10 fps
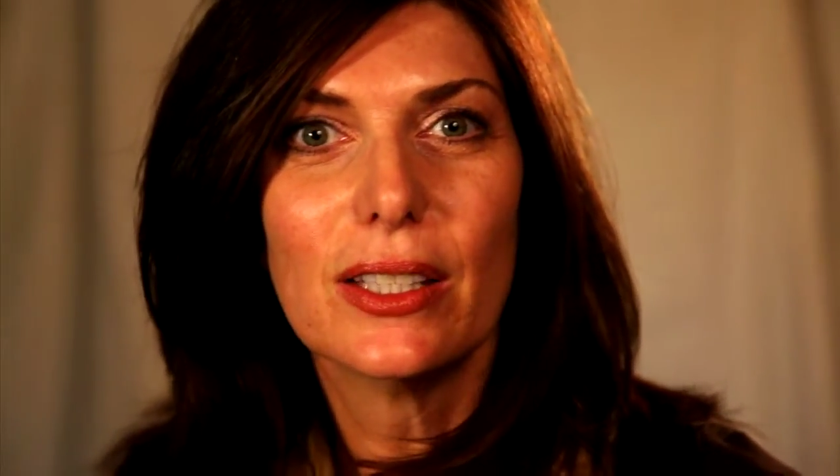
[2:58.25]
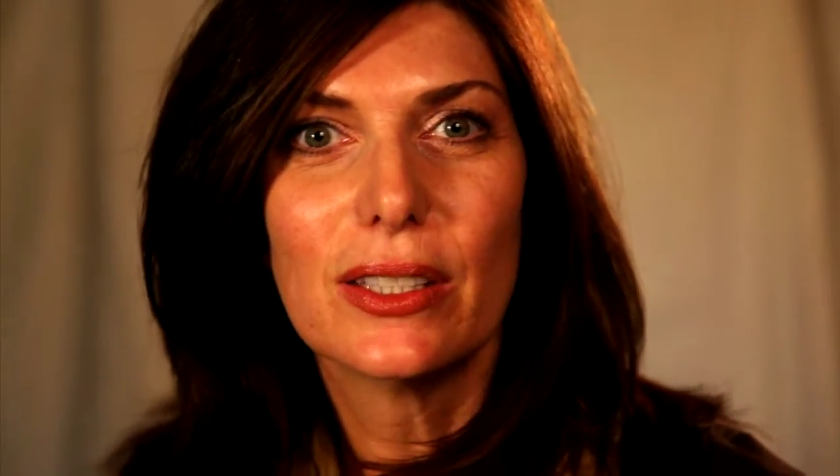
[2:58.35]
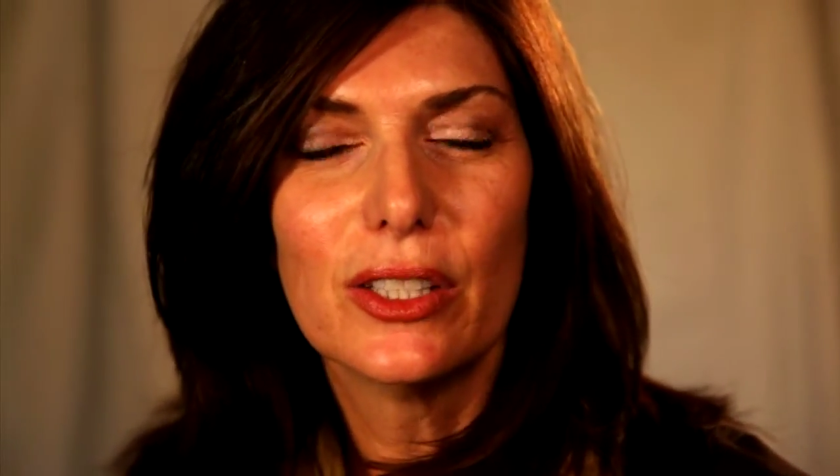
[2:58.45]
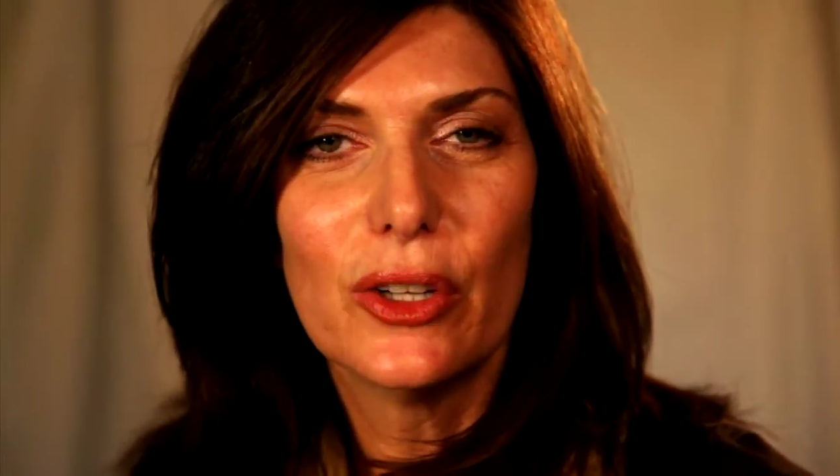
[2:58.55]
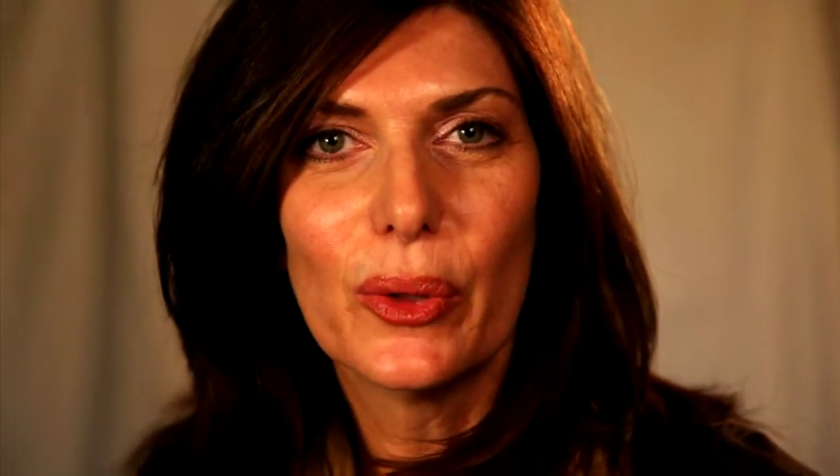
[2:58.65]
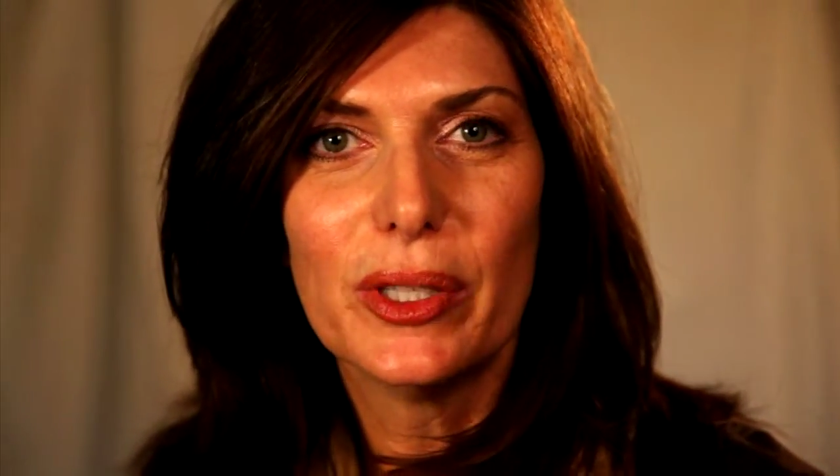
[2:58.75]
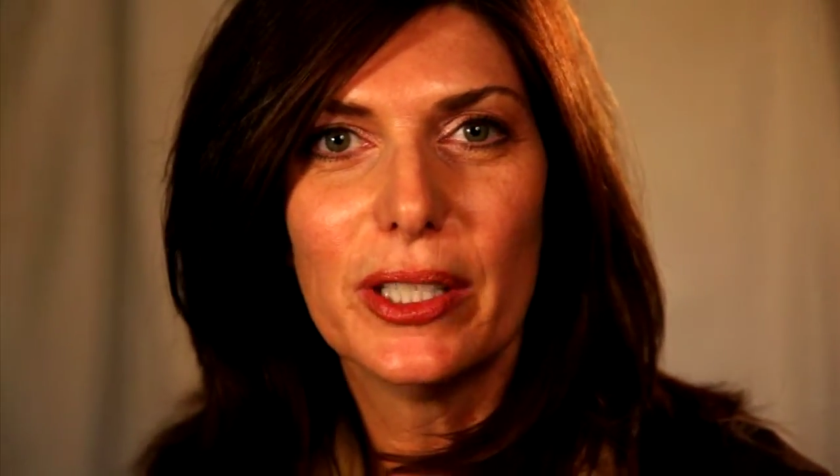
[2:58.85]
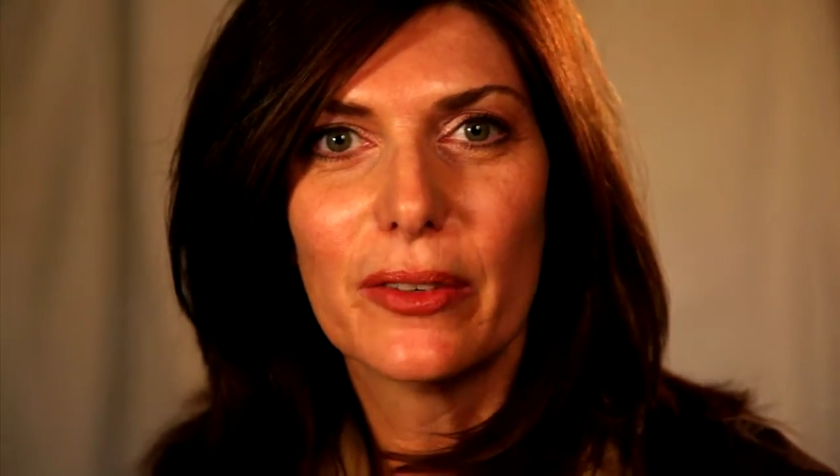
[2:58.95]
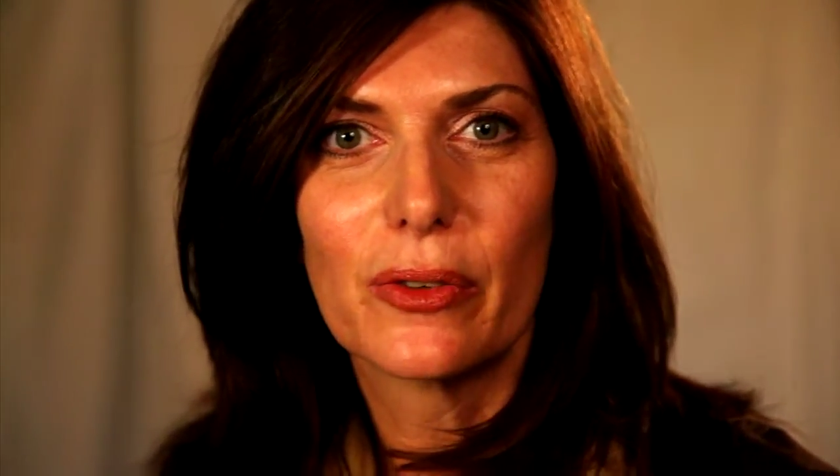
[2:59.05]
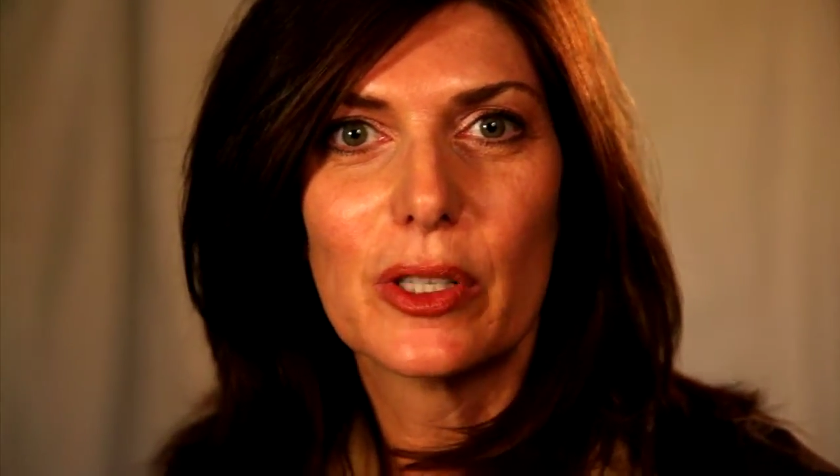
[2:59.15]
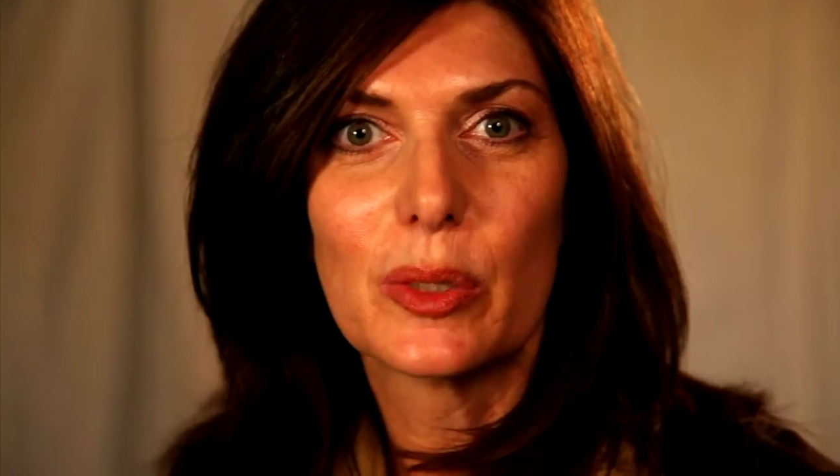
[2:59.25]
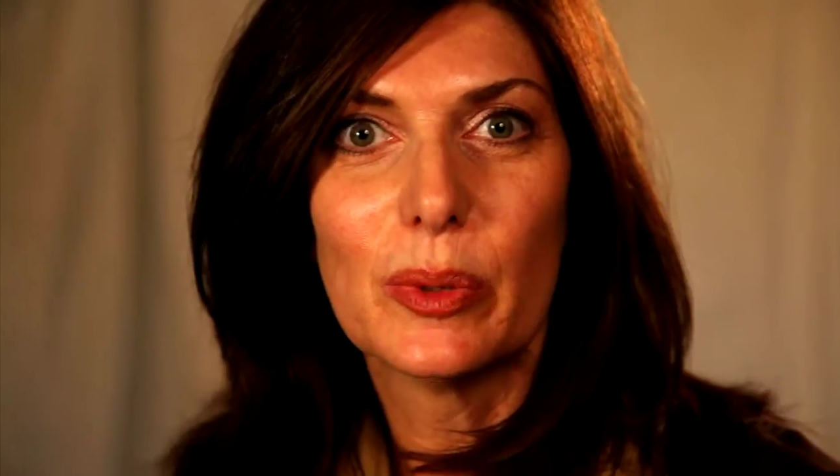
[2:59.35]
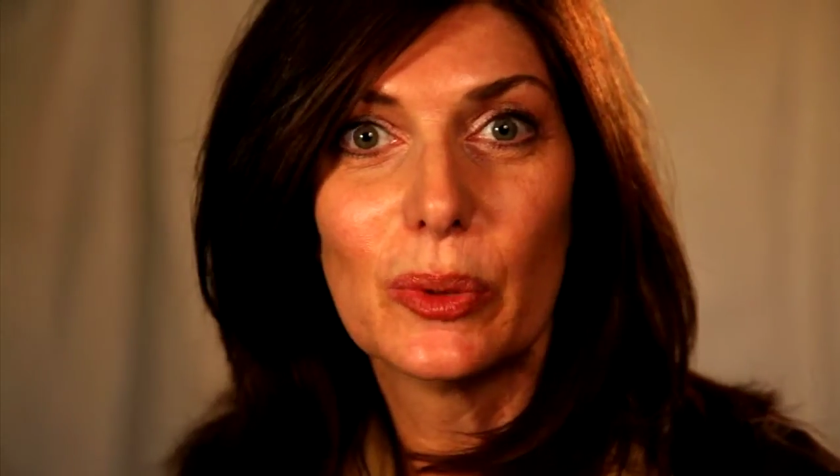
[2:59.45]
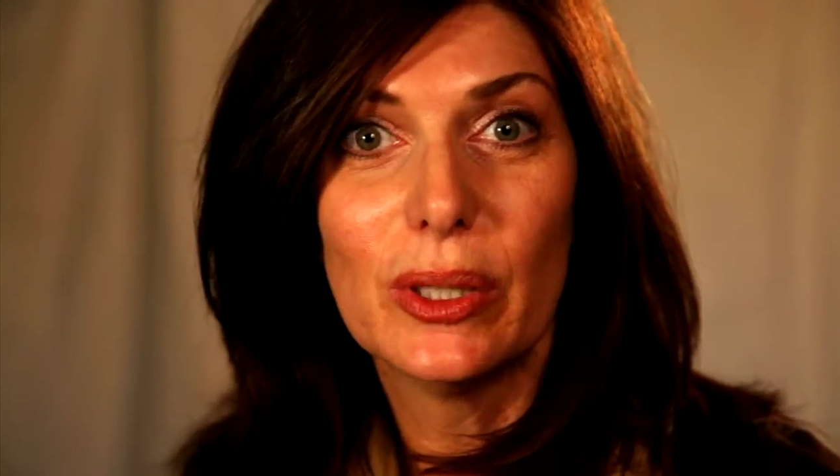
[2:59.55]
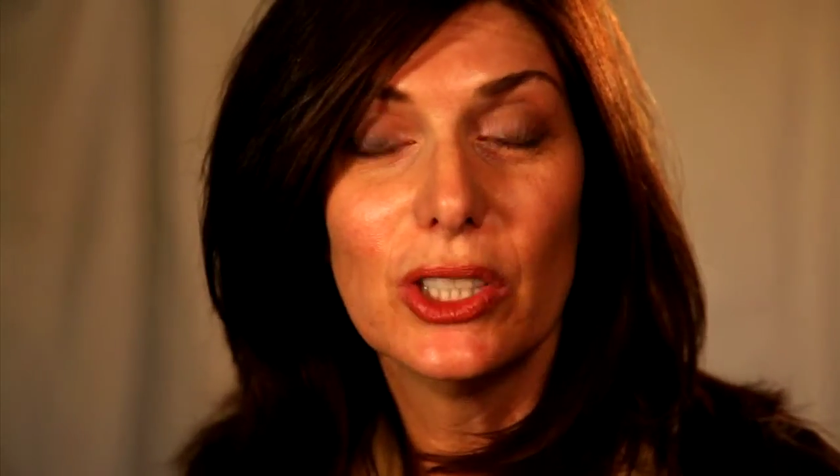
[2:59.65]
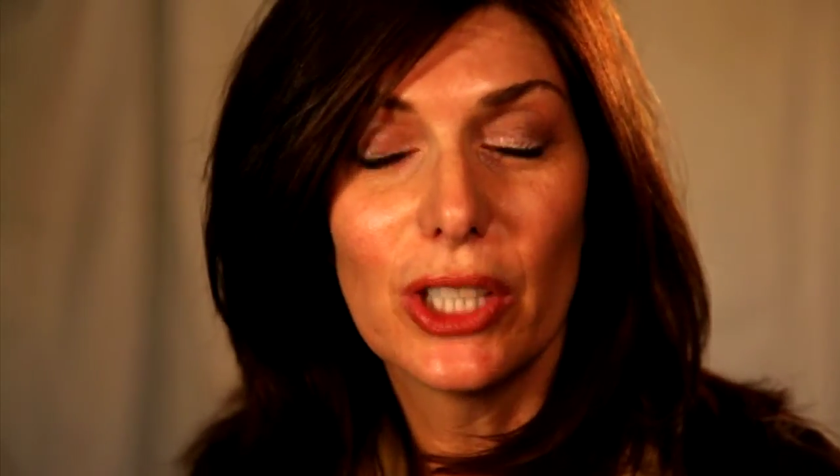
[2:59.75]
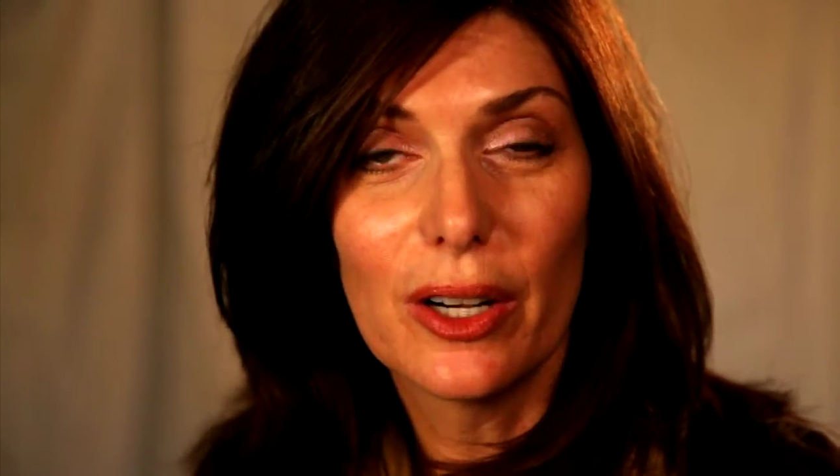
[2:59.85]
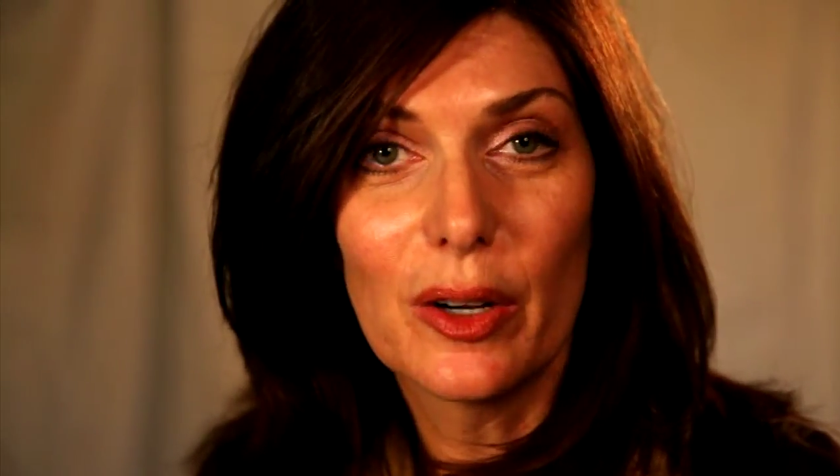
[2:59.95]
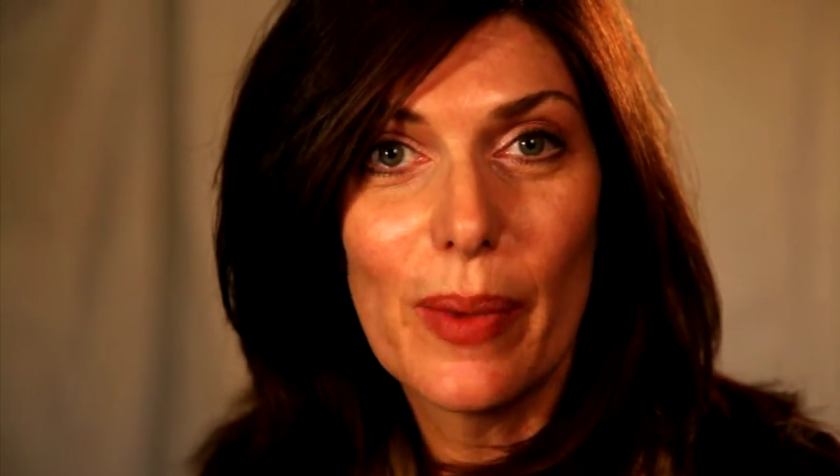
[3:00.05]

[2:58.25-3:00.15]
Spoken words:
to know the difference between junk